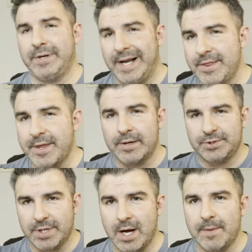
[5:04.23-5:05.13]
they're in their
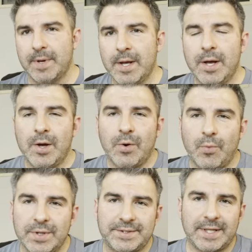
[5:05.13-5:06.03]
job,
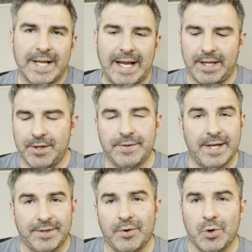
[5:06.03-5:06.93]
what's the likelihood
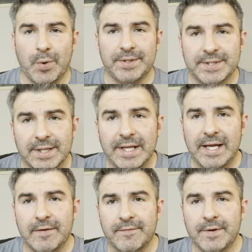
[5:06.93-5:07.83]
that they're going to
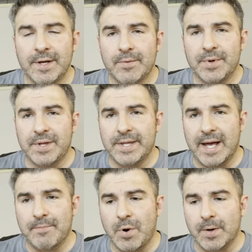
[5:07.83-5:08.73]
leave within
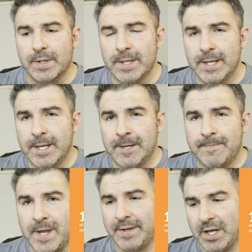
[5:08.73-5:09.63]
that mark?
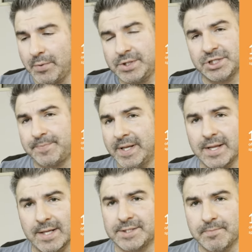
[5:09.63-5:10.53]
Now again, we just
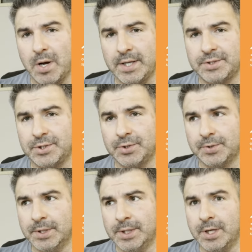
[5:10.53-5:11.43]
spent lots of money
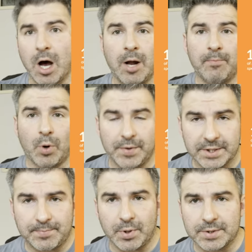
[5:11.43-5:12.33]
to onboard
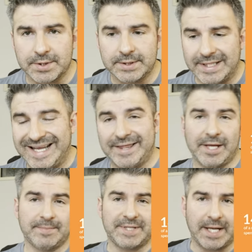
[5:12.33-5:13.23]
this person, to get
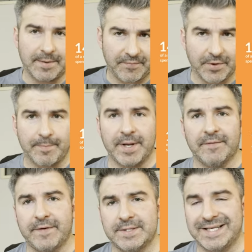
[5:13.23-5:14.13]
them signed up for the
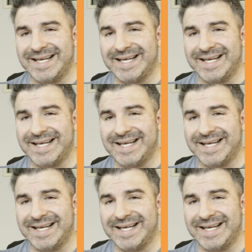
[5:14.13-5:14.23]
benefits, to